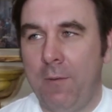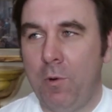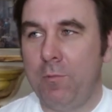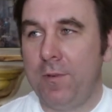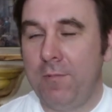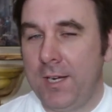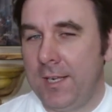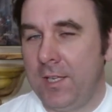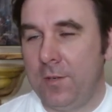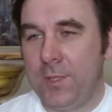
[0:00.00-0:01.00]
and what we're
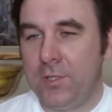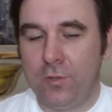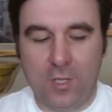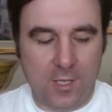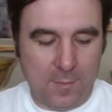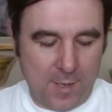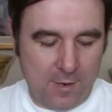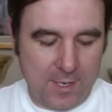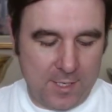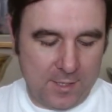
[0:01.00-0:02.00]
really going to be talking
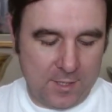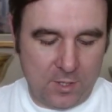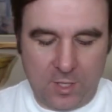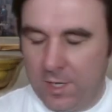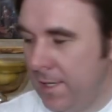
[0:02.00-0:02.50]
about is